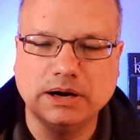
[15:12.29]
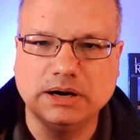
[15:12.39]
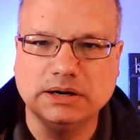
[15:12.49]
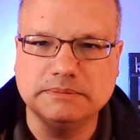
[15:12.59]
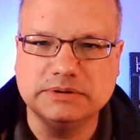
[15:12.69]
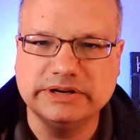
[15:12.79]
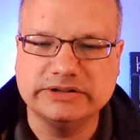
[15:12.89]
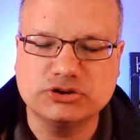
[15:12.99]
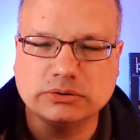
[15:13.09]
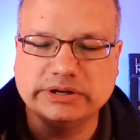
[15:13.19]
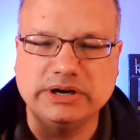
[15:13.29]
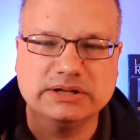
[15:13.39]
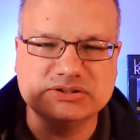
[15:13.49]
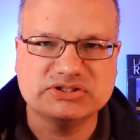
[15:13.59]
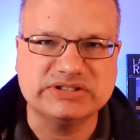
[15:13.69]
and certainly
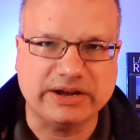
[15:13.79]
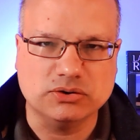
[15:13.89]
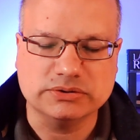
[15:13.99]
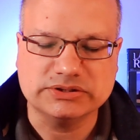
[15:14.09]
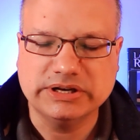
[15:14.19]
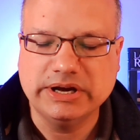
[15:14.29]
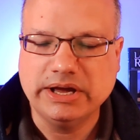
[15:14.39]
not in sales.